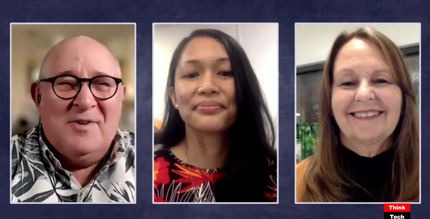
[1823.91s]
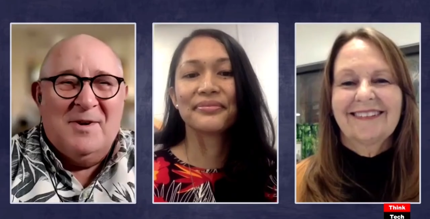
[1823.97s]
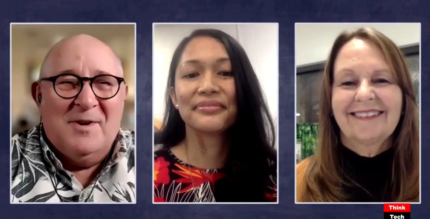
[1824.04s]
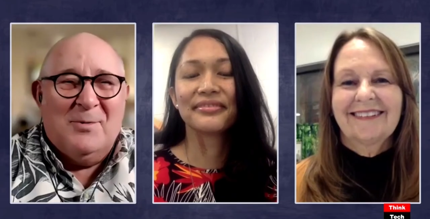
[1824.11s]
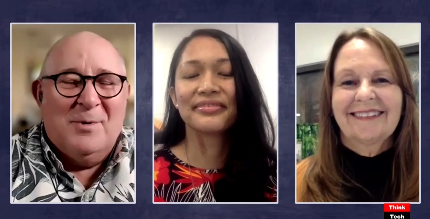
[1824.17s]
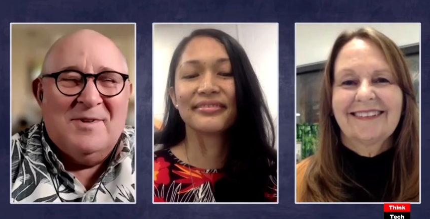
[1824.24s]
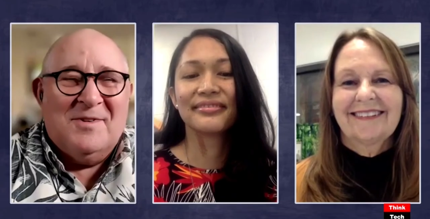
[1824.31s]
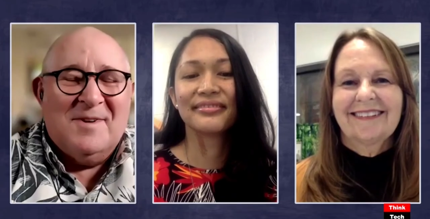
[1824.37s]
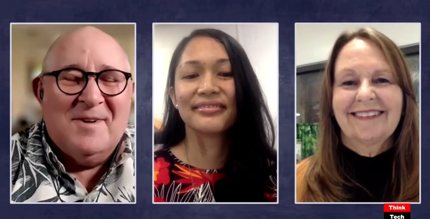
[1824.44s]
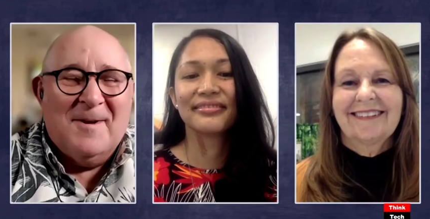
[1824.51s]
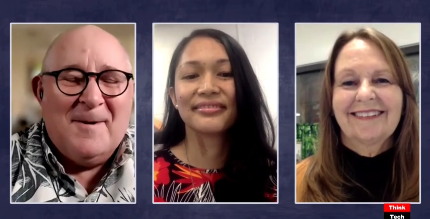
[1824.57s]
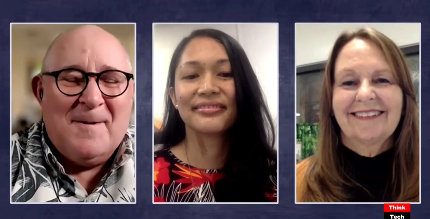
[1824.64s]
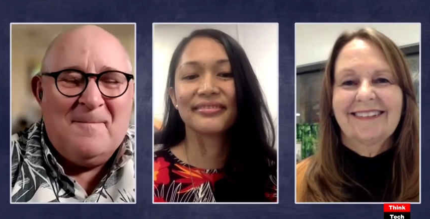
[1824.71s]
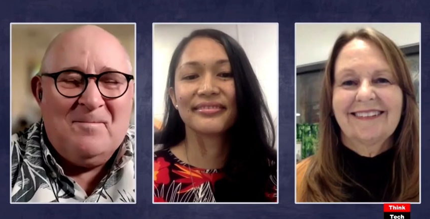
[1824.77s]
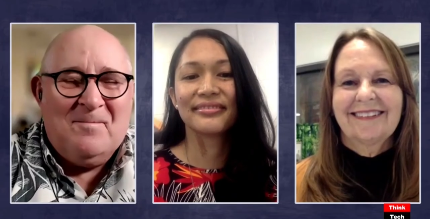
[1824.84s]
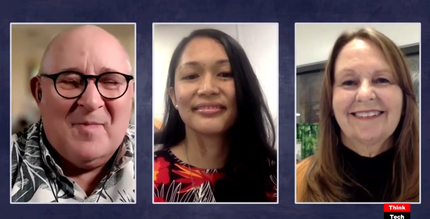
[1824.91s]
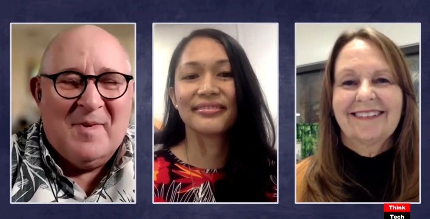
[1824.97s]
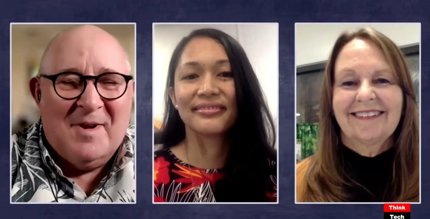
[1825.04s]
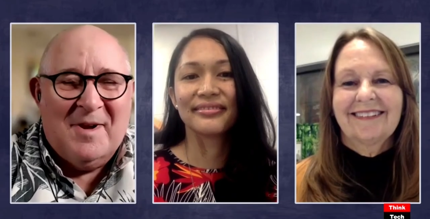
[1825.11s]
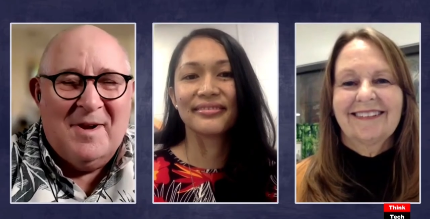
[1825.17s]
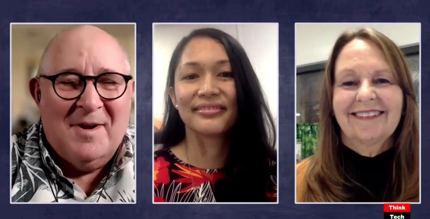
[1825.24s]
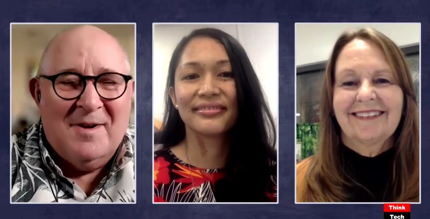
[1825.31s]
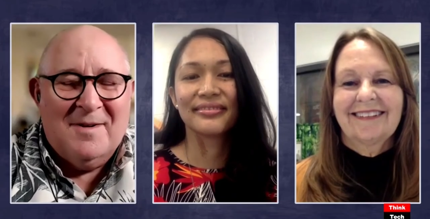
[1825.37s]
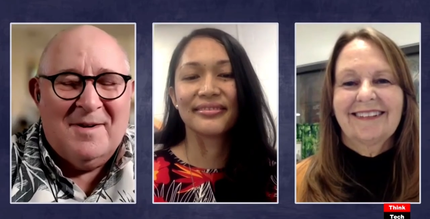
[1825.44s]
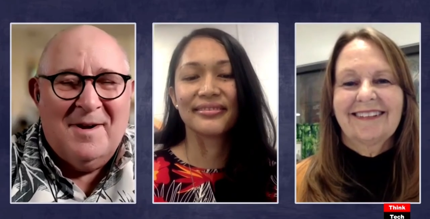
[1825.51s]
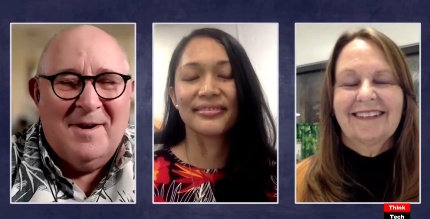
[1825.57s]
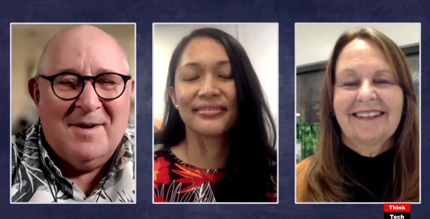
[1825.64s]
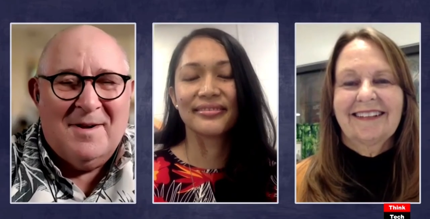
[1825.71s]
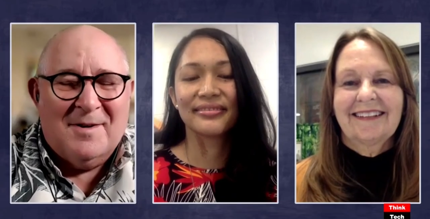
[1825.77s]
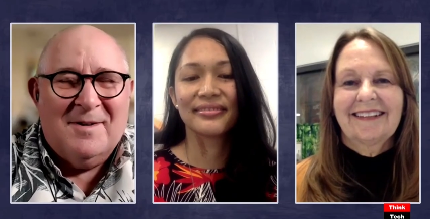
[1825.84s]
Speaker 1: did with um,
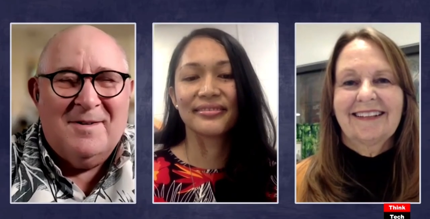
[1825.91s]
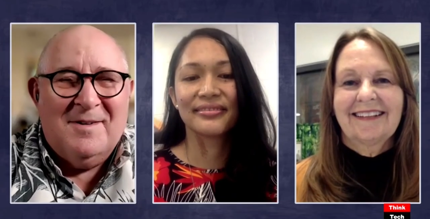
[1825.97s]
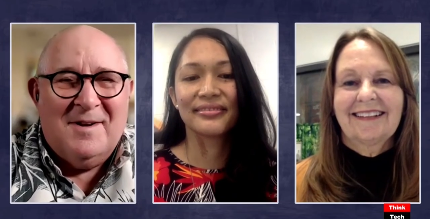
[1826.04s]
Kehala